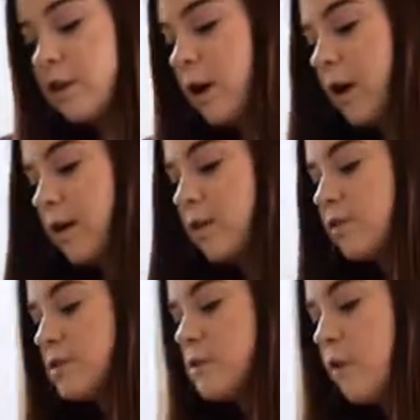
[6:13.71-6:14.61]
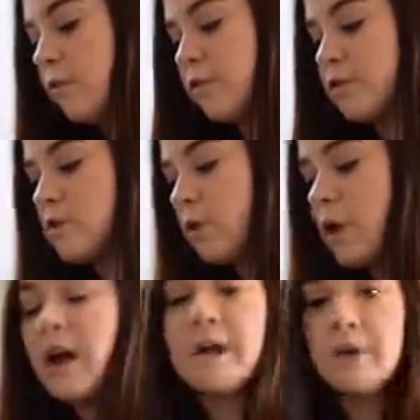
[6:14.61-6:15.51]
they're on the stove for so
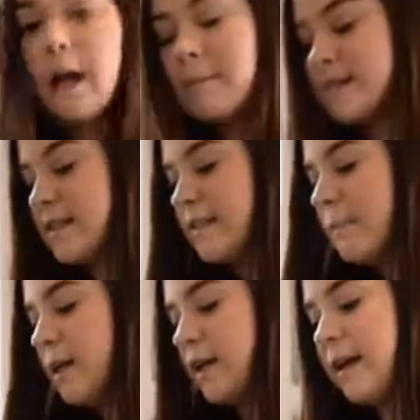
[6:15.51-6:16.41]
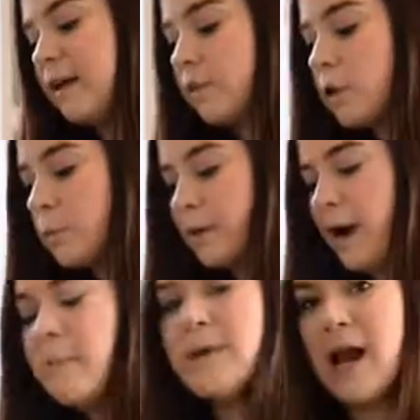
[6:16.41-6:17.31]
long and we're not mixing them, they can get a little
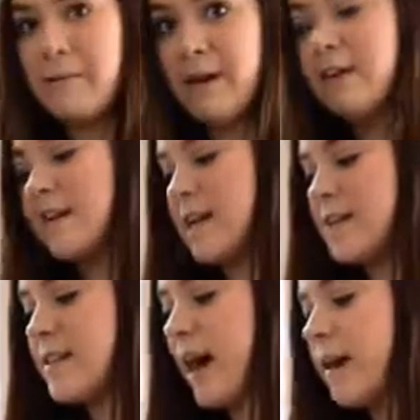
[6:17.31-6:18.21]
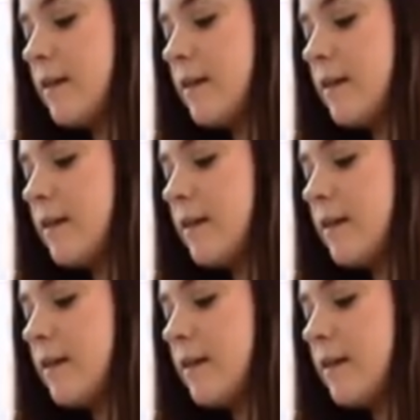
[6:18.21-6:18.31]
brown but not be cooked inside.